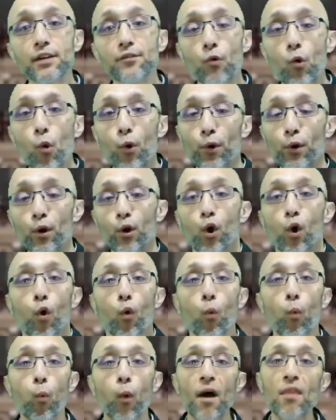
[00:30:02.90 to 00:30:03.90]
Order
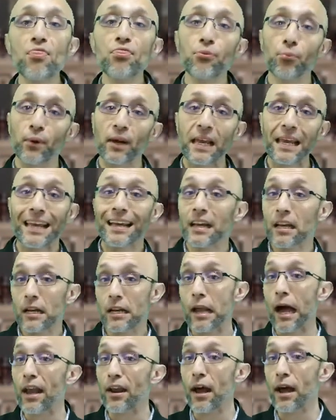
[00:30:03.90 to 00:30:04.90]

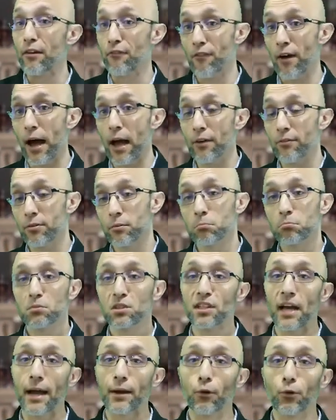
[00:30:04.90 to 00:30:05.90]
13995,
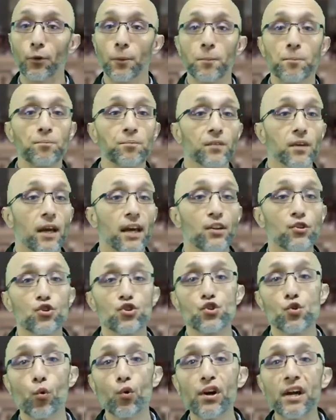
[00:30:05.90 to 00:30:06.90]
titled
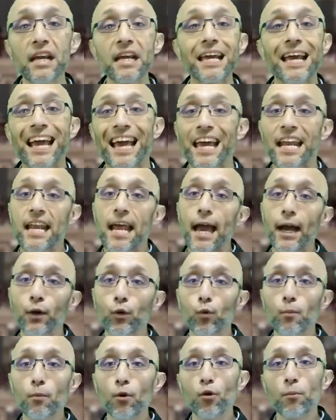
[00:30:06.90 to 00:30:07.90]
Ensuring an
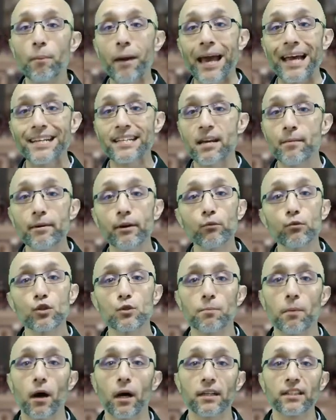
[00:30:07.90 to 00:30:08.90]
Equitable Pandemic
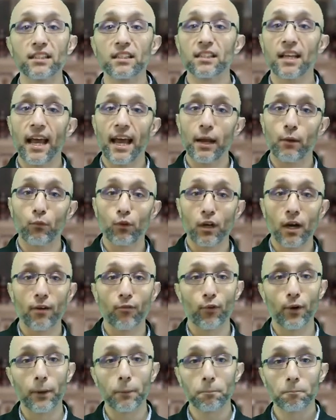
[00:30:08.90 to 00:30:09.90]
Response and
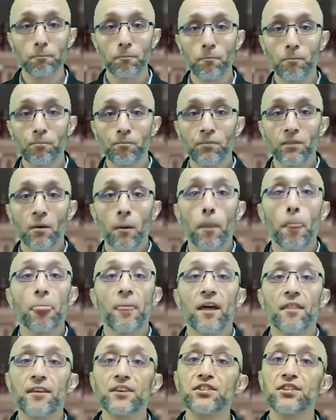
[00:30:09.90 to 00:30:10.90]
Recovery.
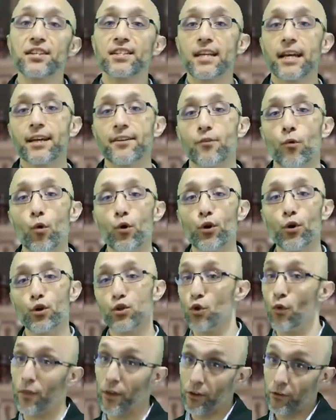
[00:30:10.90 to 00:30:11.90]
This executive order is
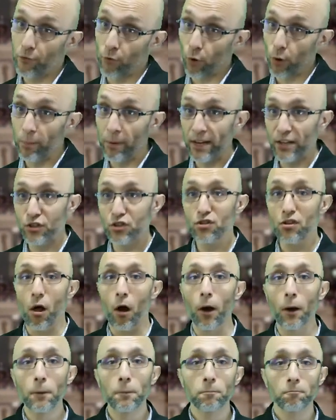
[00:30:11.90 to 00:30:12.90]
only 4 pages long,